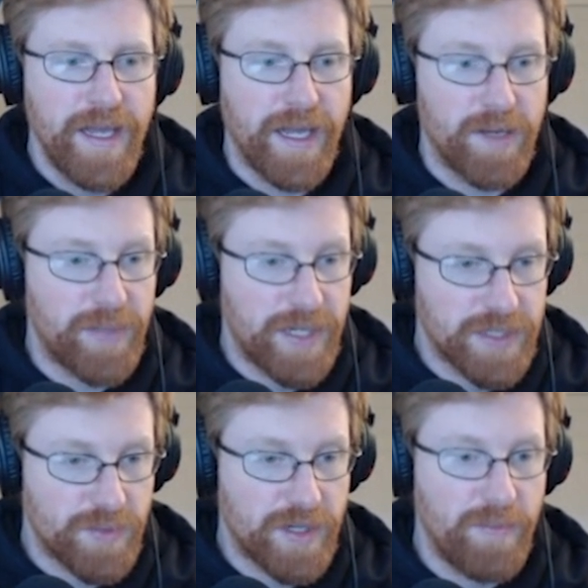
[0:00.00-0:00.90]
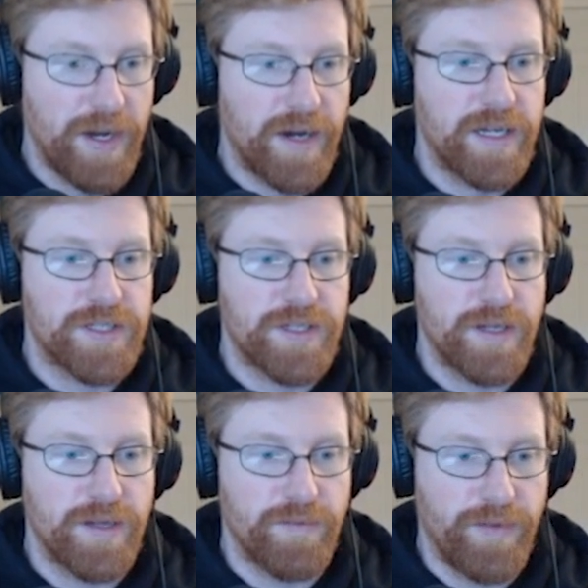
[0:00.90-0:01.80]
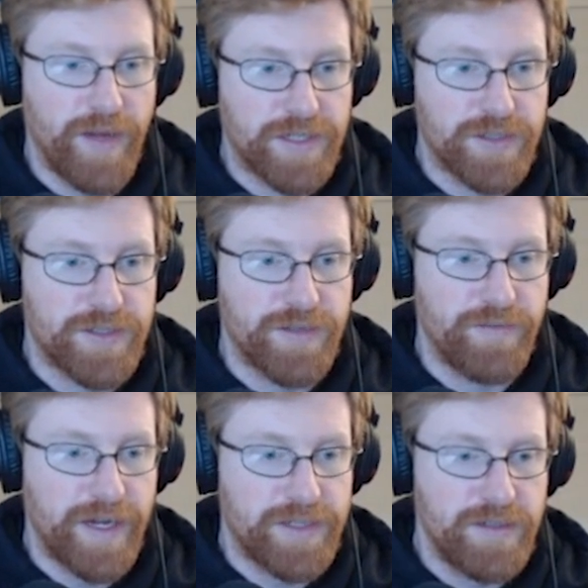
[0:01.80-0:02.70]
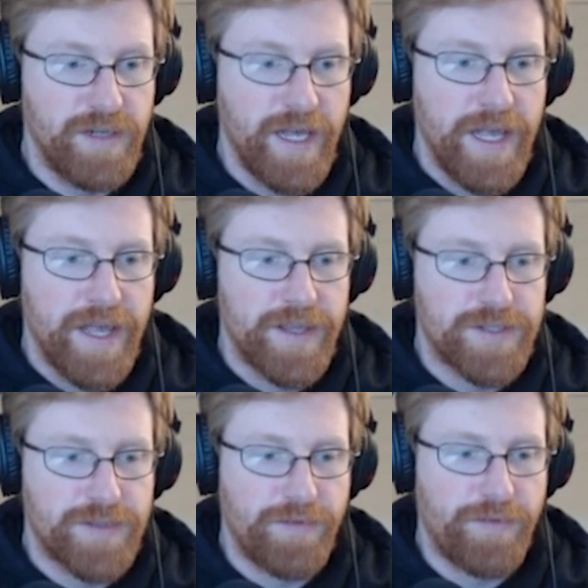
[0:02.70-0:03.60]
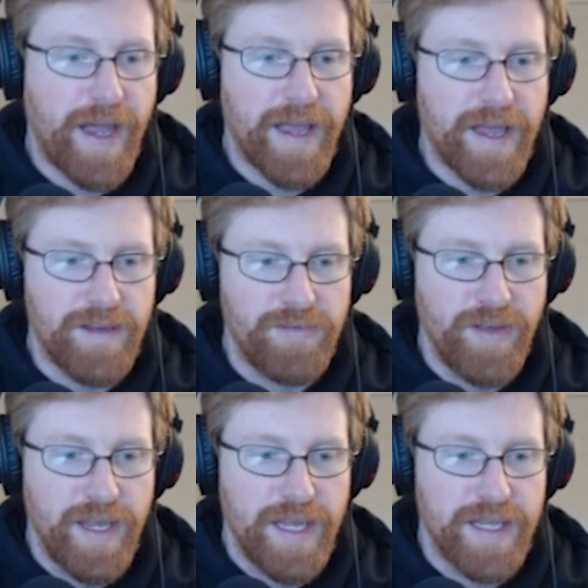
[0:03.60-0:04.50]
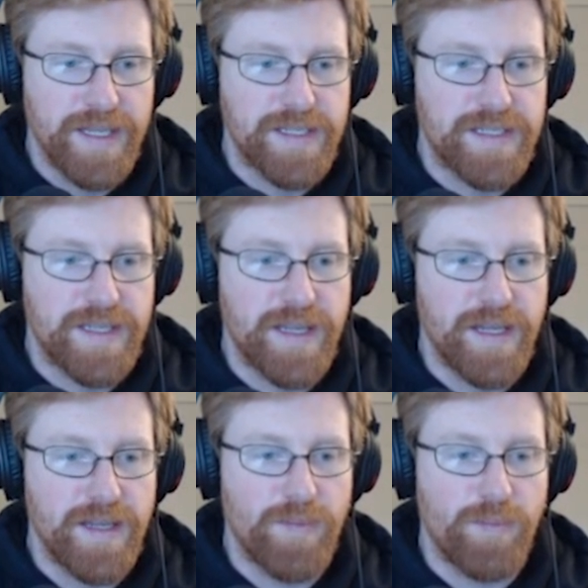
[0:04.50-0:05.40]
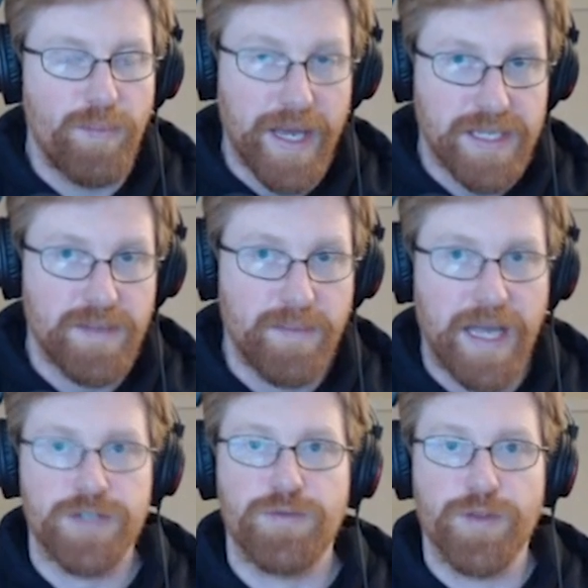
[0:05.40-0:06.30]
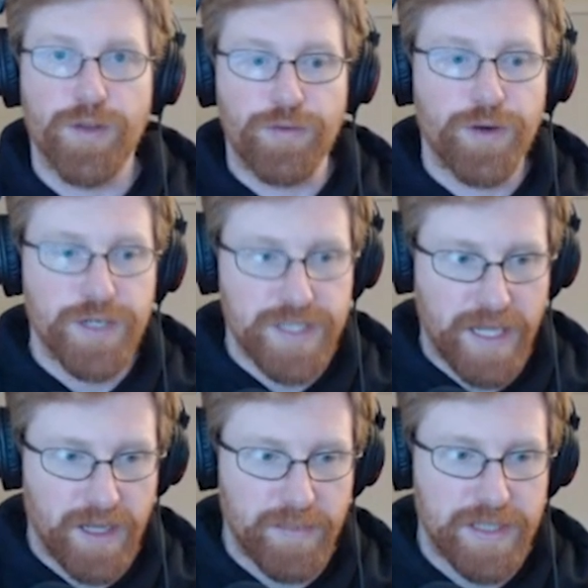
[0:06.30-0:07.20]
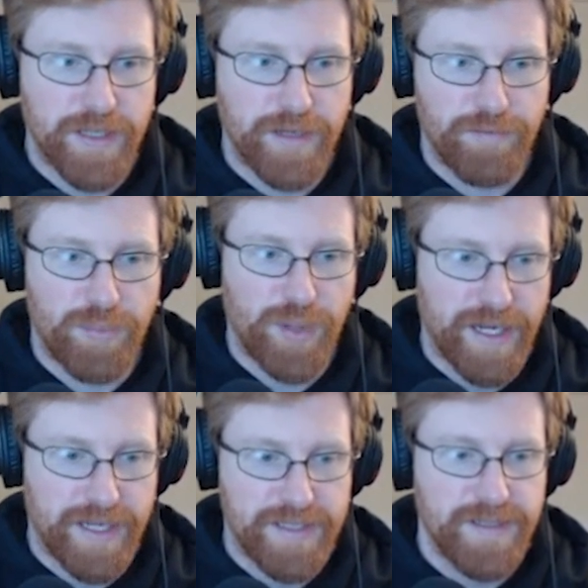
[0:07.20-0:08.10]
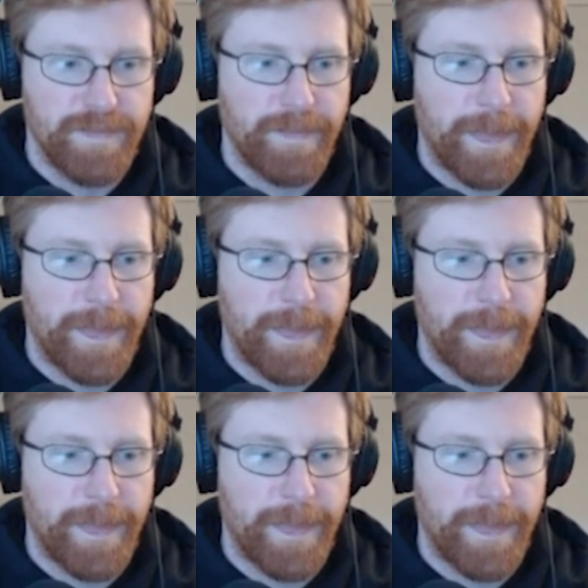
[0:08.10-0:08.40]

And because we're comparing it vector to vector, this 5 is the best match for the first element of pres.